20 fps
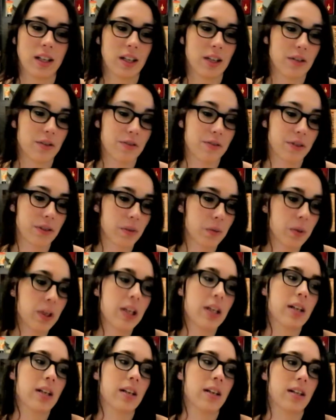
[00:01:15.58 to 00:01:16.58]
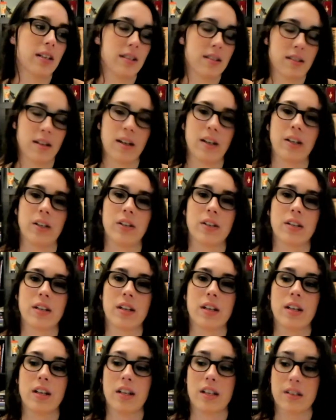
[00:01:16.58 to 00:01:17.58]
and you feel weak and tired,
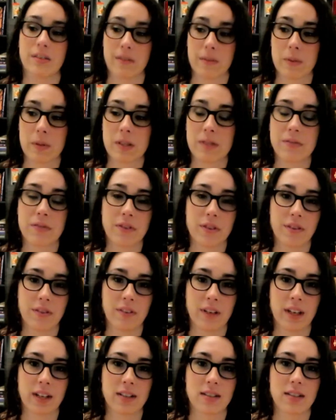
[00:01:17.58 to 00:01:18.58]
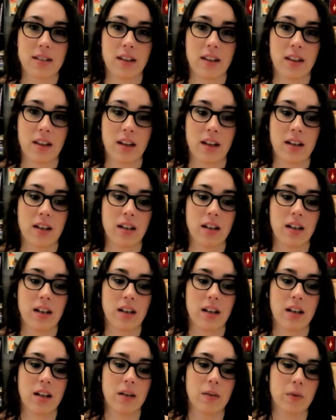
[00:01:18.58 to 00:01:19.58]
and if it wasn't for the fact that
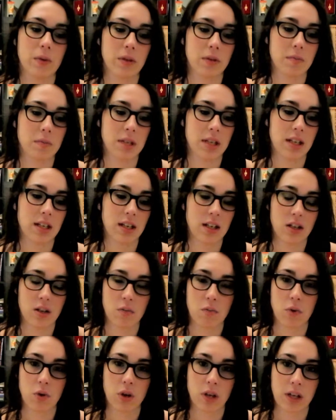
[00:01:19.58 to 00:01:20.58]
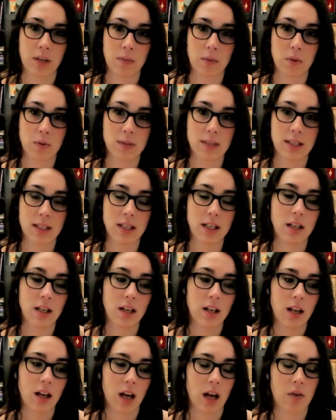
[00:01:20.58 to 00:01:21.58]
it would be in the morning mostly,
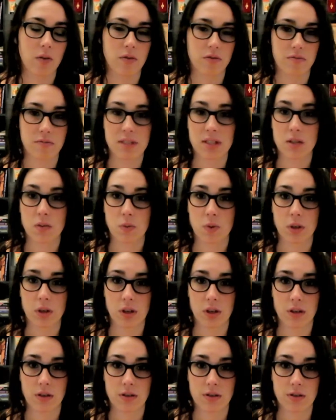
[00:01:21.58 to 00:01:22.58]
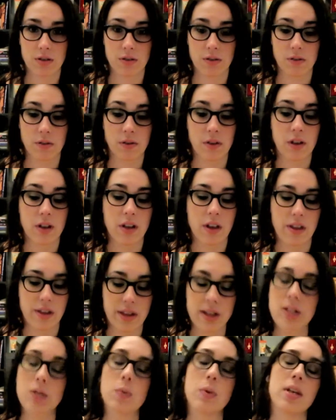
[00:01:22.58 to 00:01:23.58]
I would have missed work also.
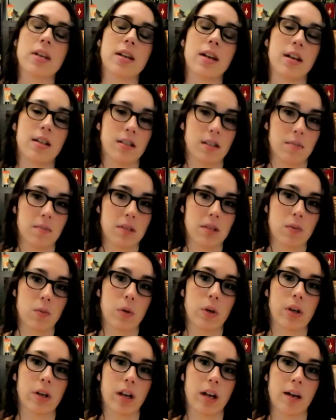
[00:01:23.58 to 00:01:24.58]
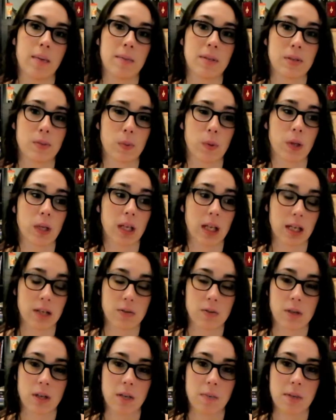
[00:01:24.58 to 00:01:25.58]
This week I did miss work. I missed work
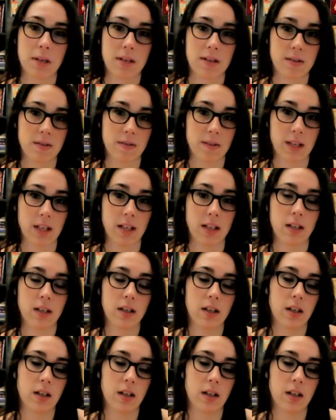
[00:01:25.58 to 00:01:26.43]
yesterday because of that.